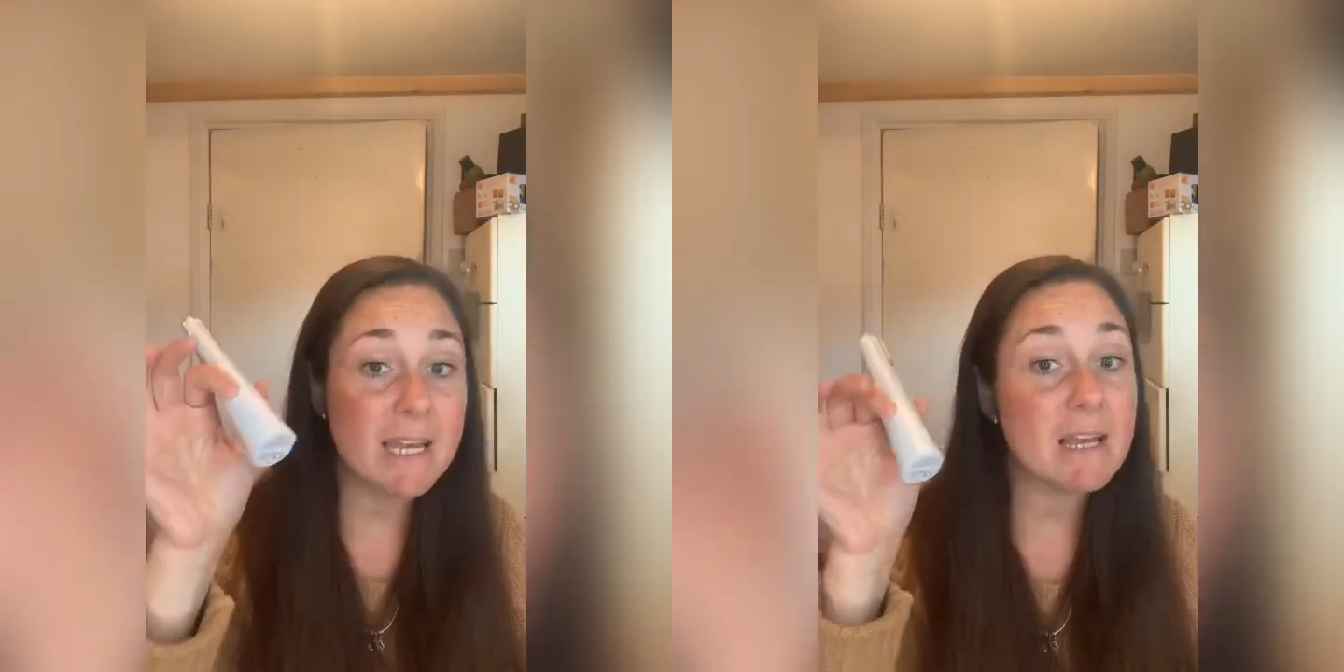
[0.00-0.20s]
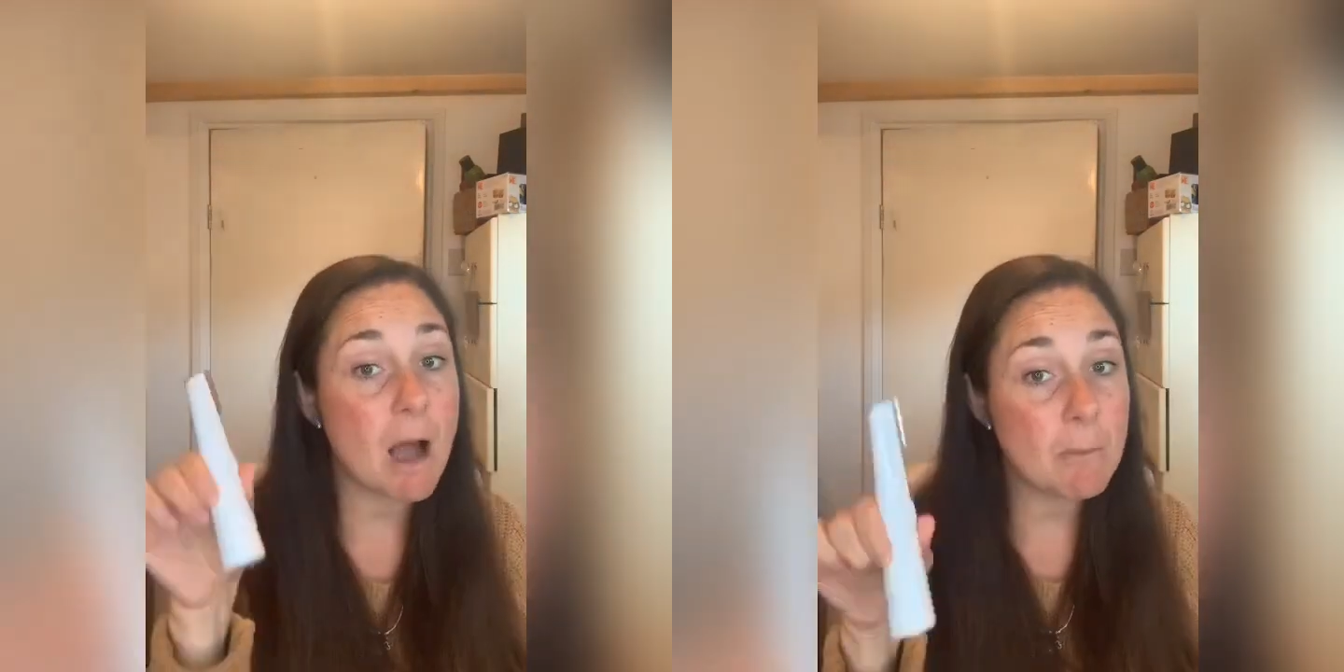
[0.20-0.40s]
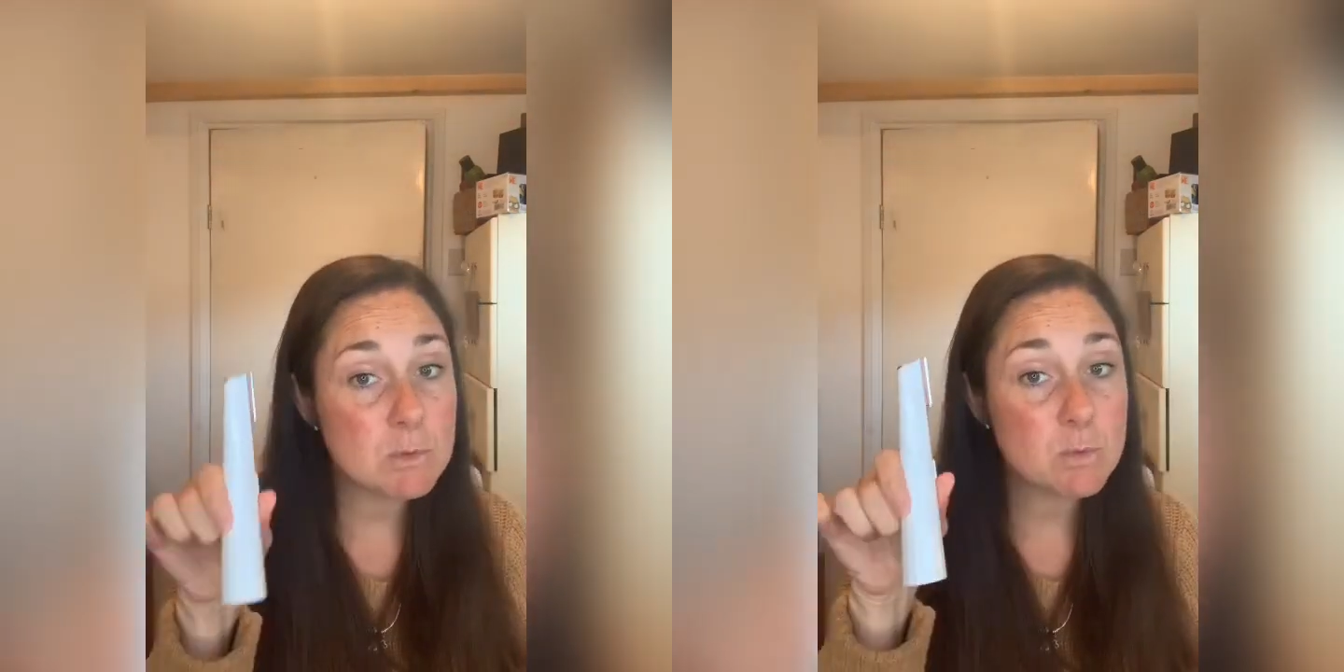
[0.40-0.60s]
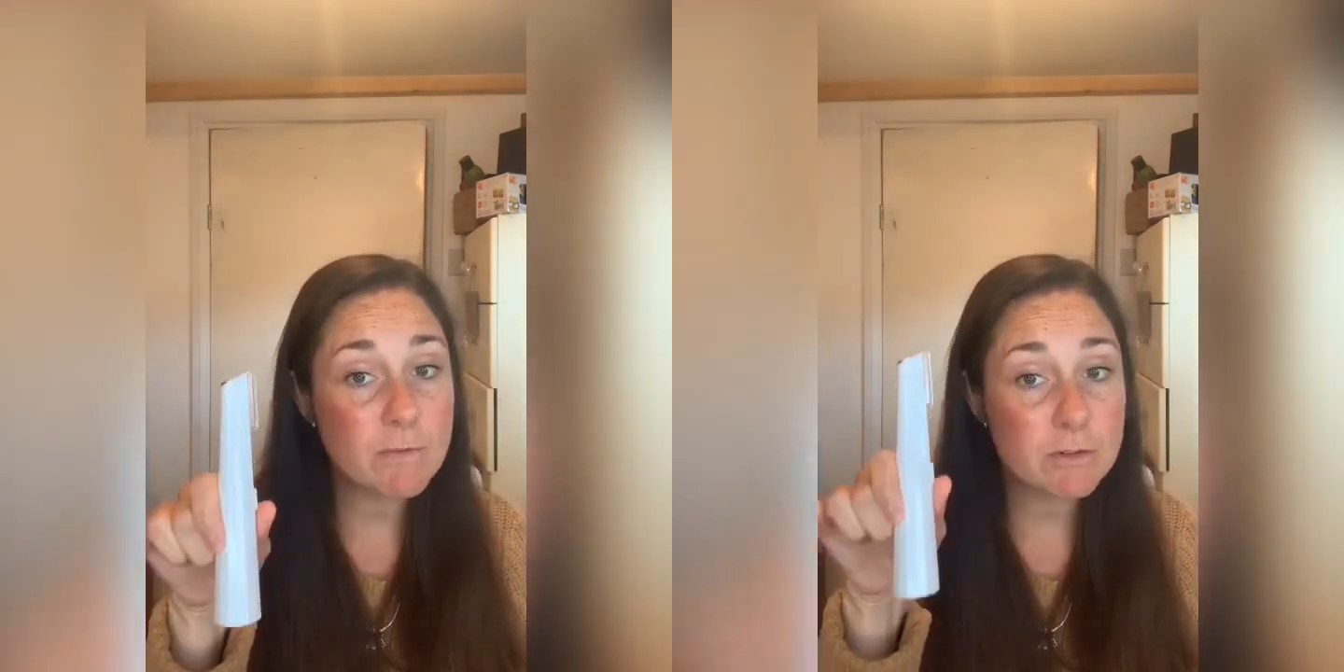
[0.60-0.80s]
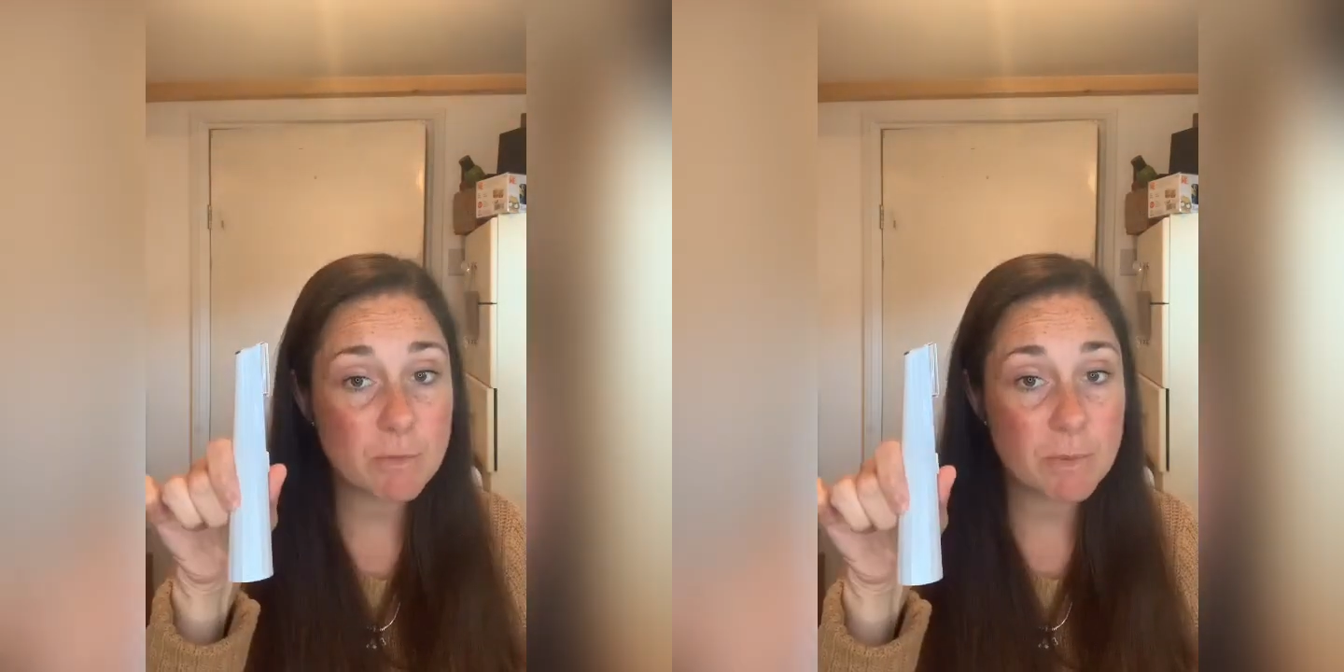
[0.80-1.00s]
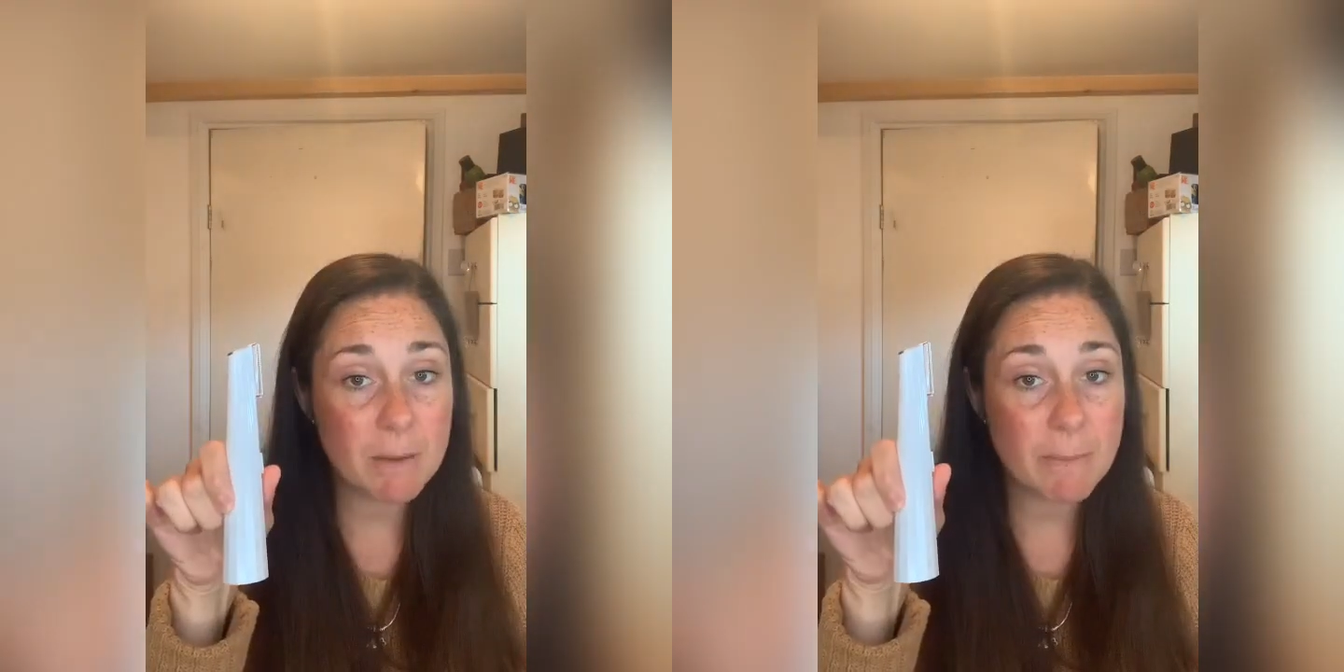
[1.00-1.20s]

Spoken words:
It comes with a AAA